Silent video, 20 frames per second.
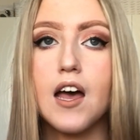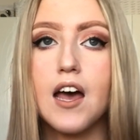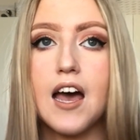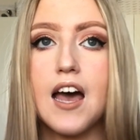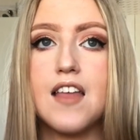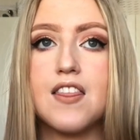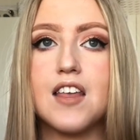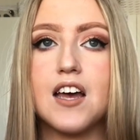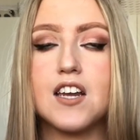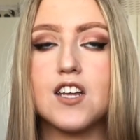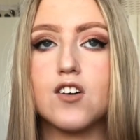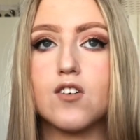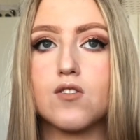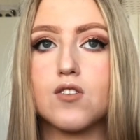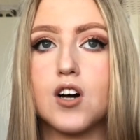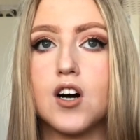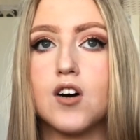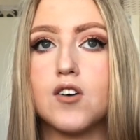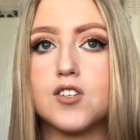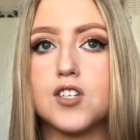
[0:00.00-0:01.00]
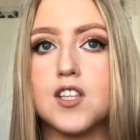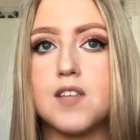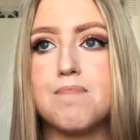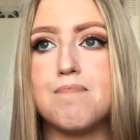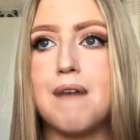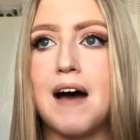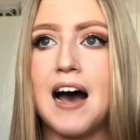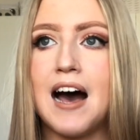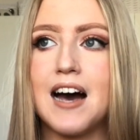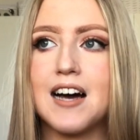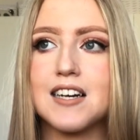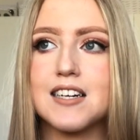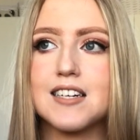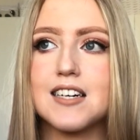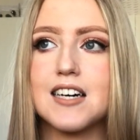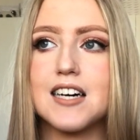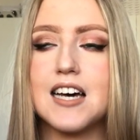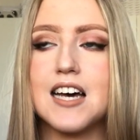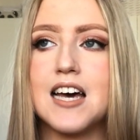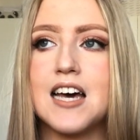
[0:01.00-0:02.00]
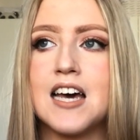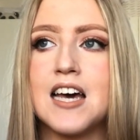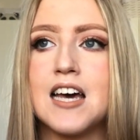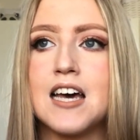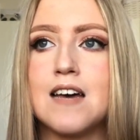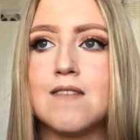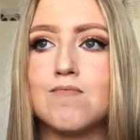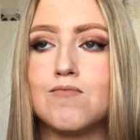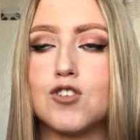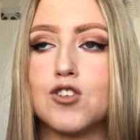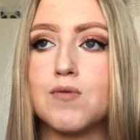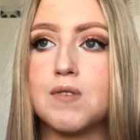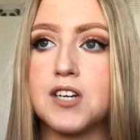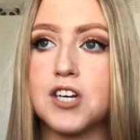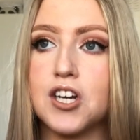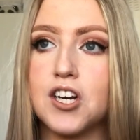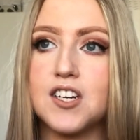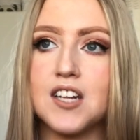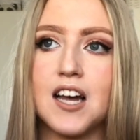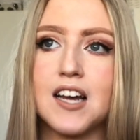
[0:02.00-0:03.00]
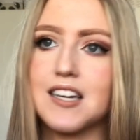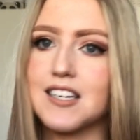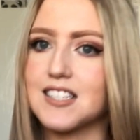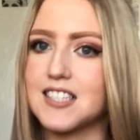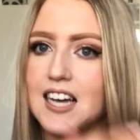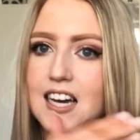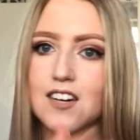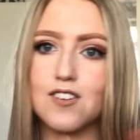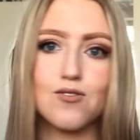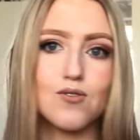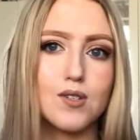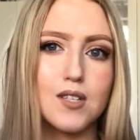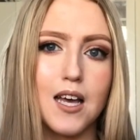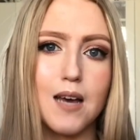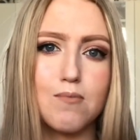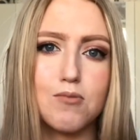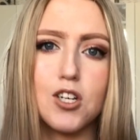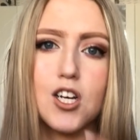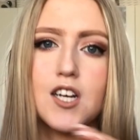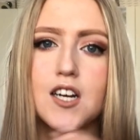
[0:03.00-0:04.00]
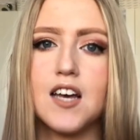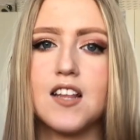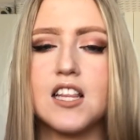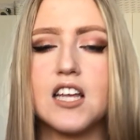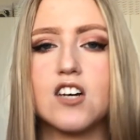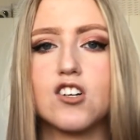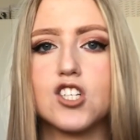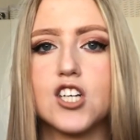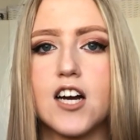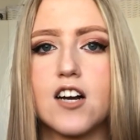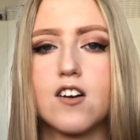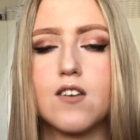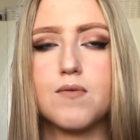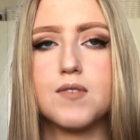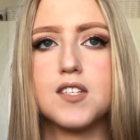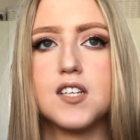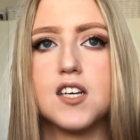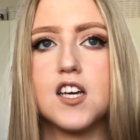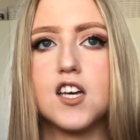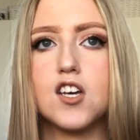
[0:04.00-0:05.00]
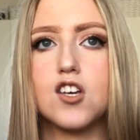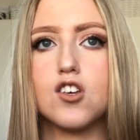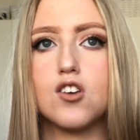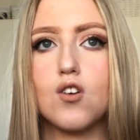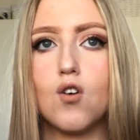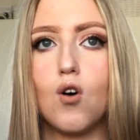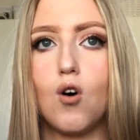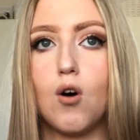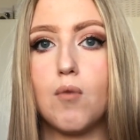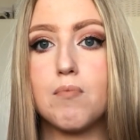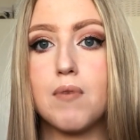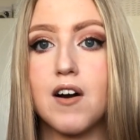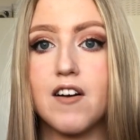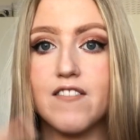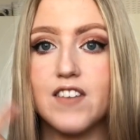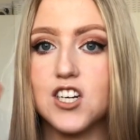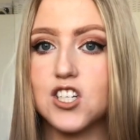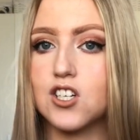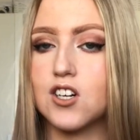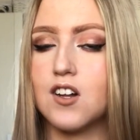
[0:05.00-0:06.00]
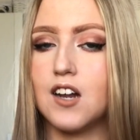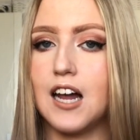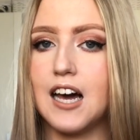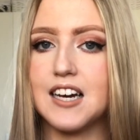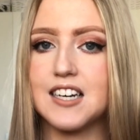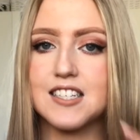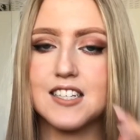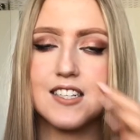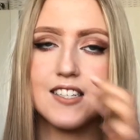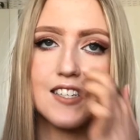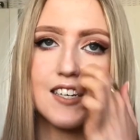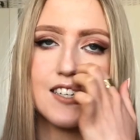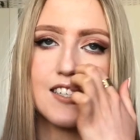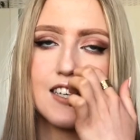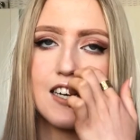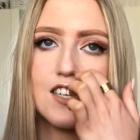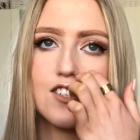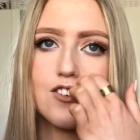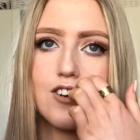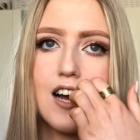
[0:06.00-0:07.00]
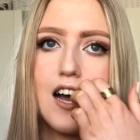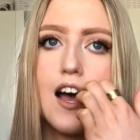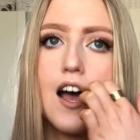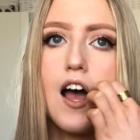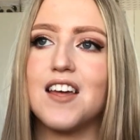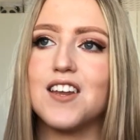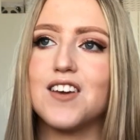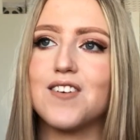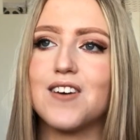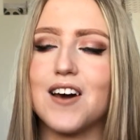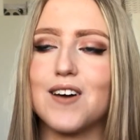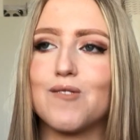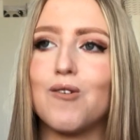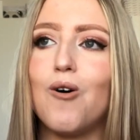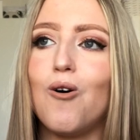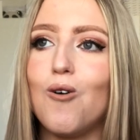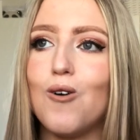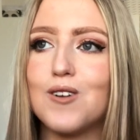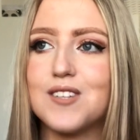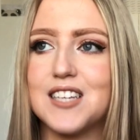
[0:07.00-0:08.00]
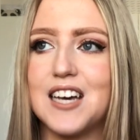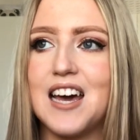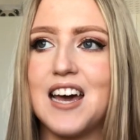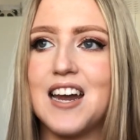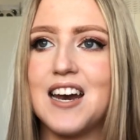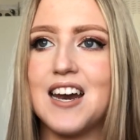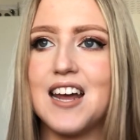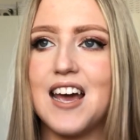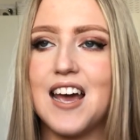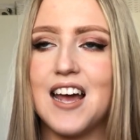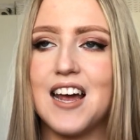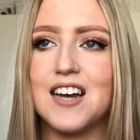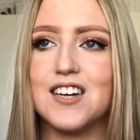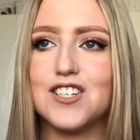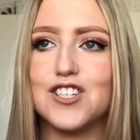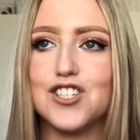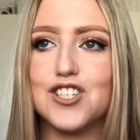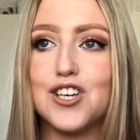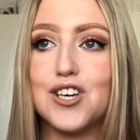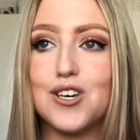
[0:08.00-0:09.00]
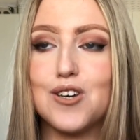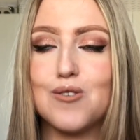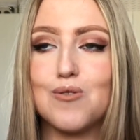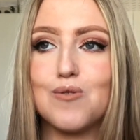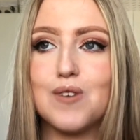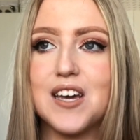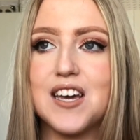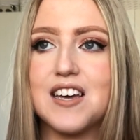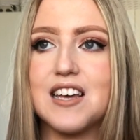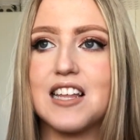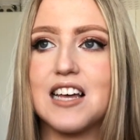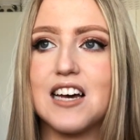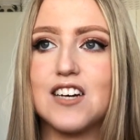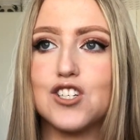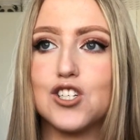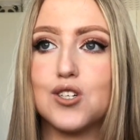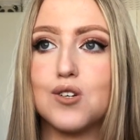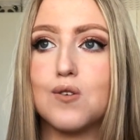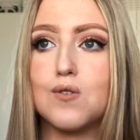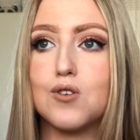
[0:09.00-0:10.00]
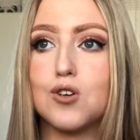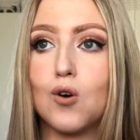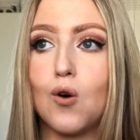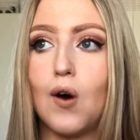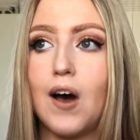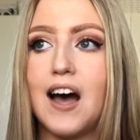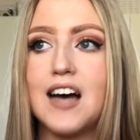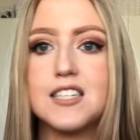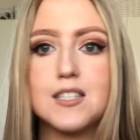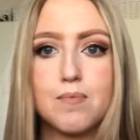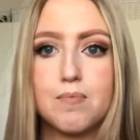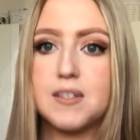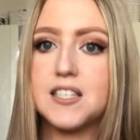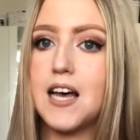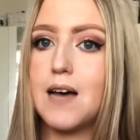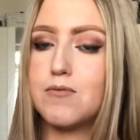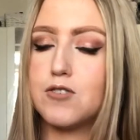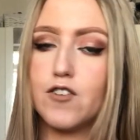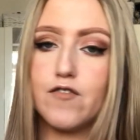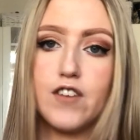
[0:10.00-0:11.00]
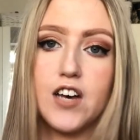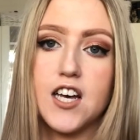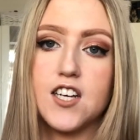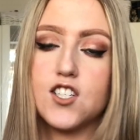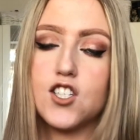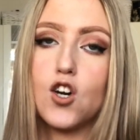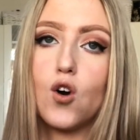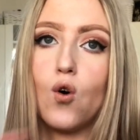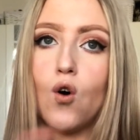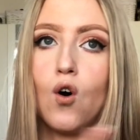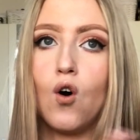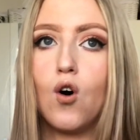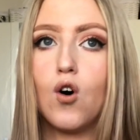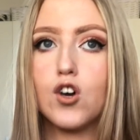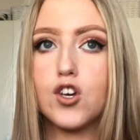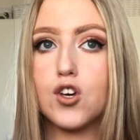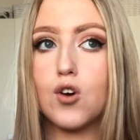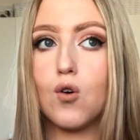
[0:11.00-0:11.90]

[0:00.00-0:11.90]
and then you'll go to the back to like a second reception, and they'll check obviously your provisional license, etc. Then you get called in and you either do your hazard perception first or